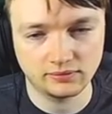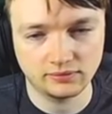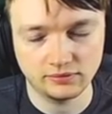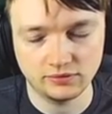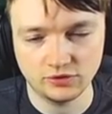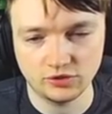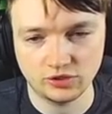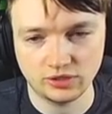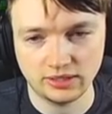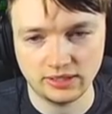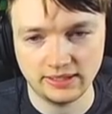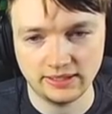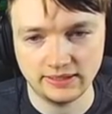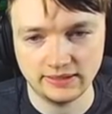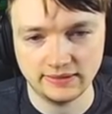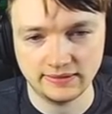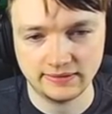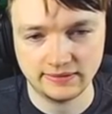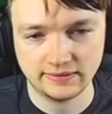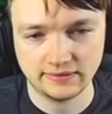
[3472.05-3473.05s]

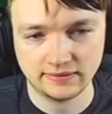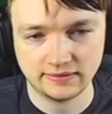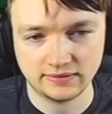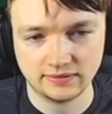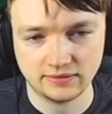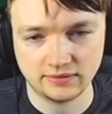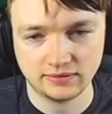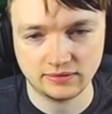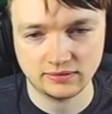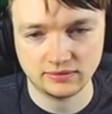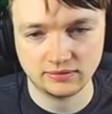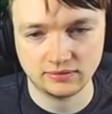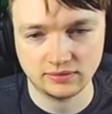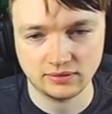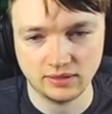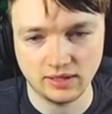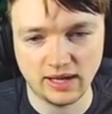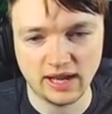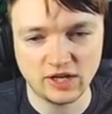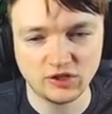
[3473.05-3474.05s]
Neutralize.
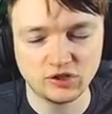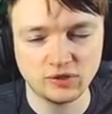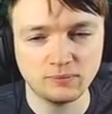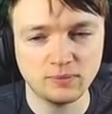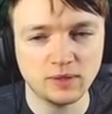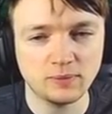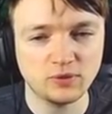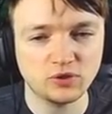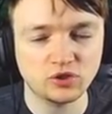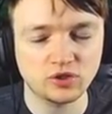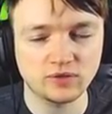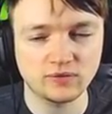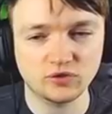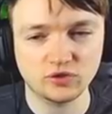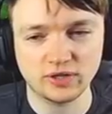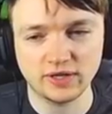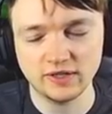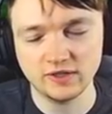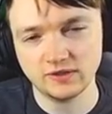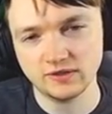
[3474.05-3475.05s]
I actually maybe should have
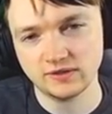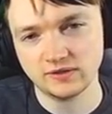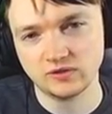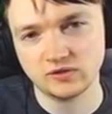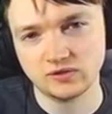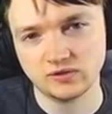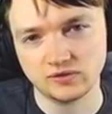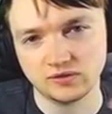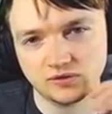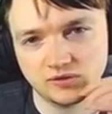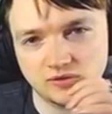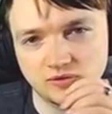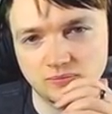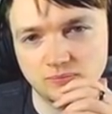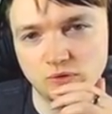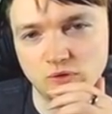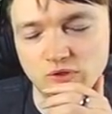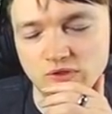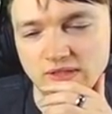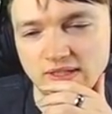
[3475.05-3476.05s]

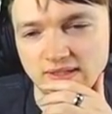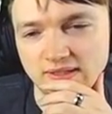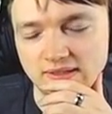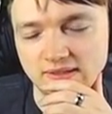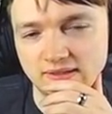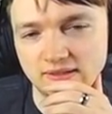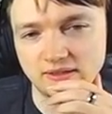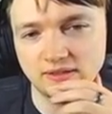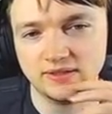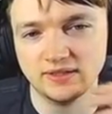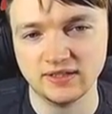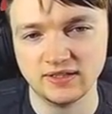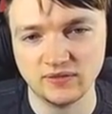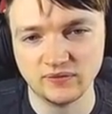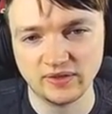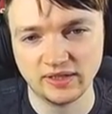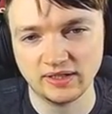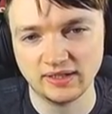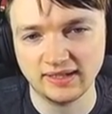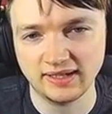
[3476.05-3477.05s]
transmutated there to see
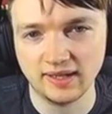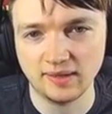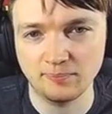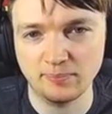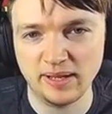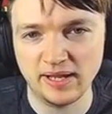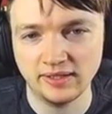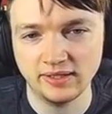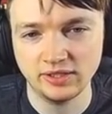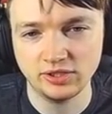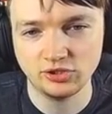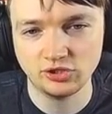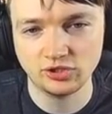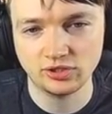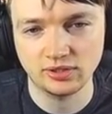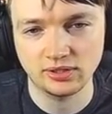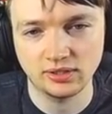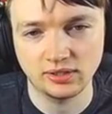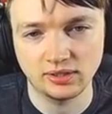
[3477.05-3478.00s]
if I could get a bandage.